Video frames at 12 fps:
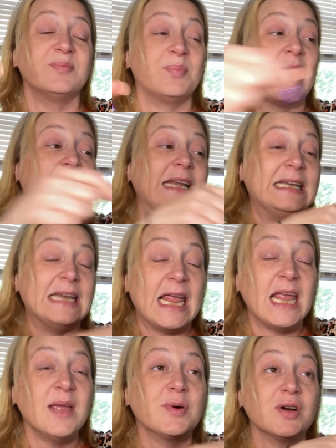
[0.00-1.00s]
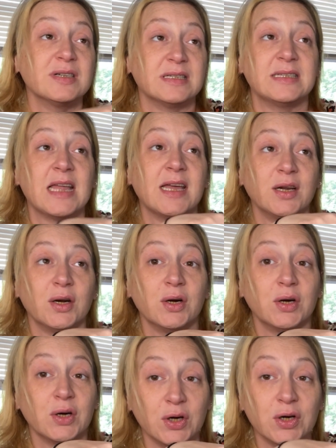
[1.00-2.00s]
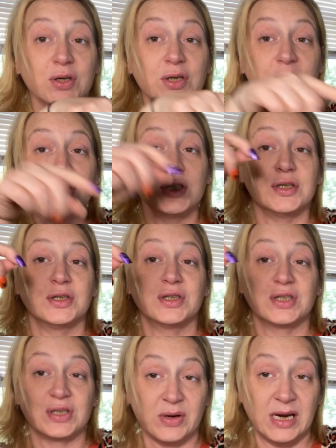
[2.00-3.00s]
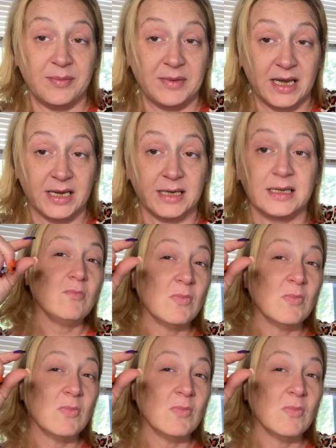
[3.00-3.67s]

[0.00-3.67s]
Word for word: by neighbors that heard screaming.